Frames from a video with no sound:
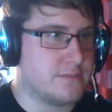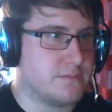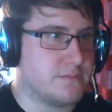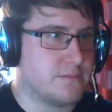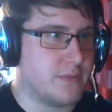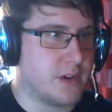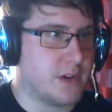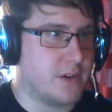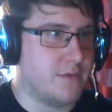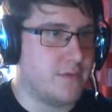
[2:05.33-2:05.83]

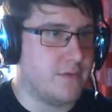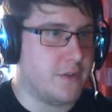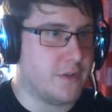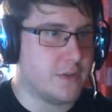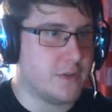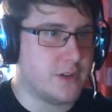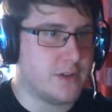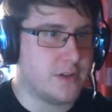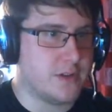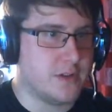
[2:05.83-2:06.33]
we're going
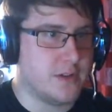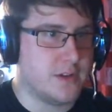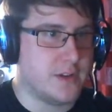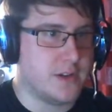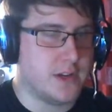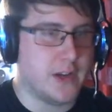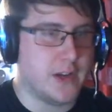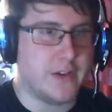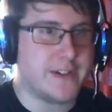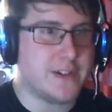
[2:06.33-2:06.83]
forward.
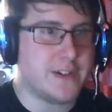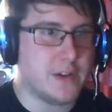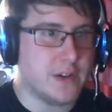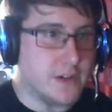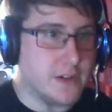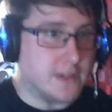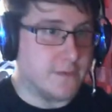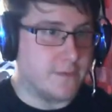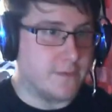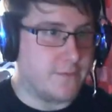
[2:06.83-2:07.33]
Now,
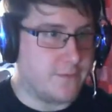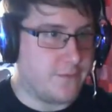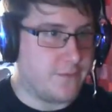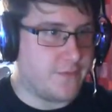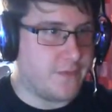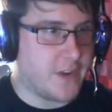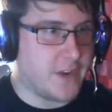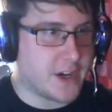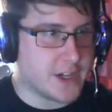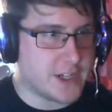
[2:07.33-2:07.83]

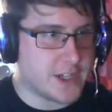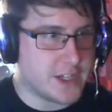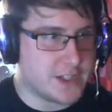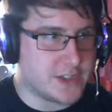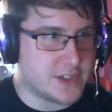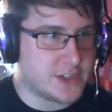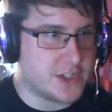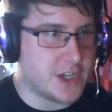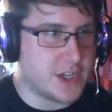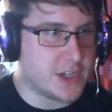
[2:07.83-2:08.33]
fucking
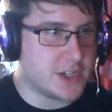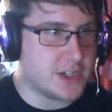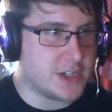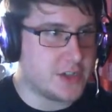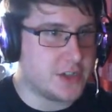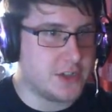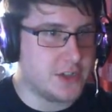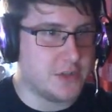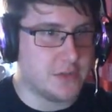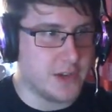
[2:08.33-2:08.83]
duck and
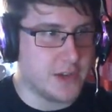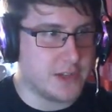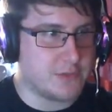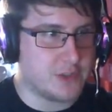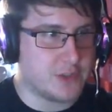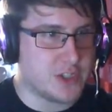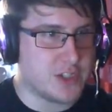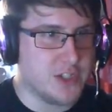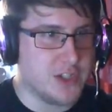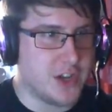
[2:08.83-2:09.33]
do. I
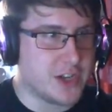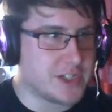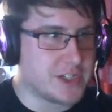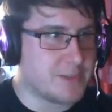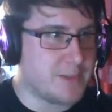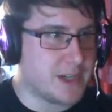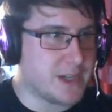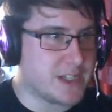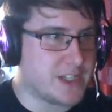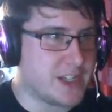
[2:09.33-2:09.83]
was not
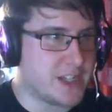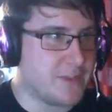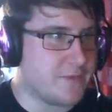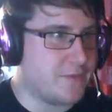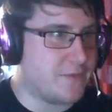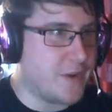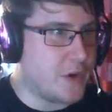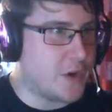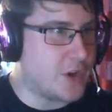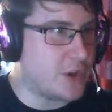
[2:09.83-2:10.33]
expecting that.
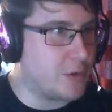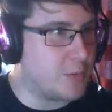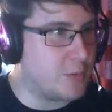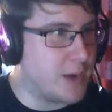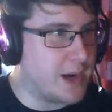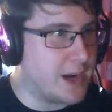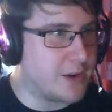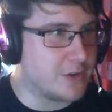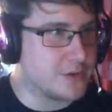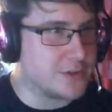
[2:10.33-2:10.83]
Fuck you,
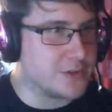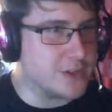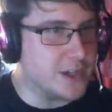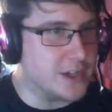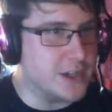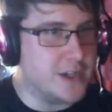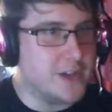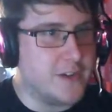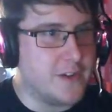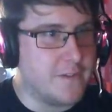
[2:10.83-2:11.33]
barrels.
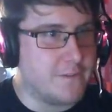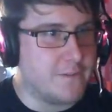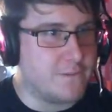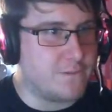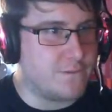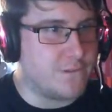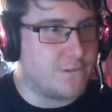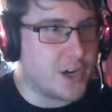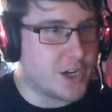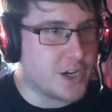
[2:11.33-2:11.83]

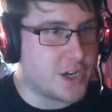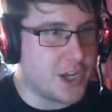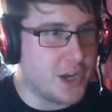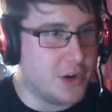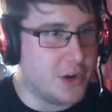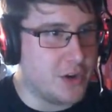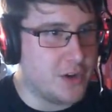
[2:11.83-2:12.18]
Fuck you.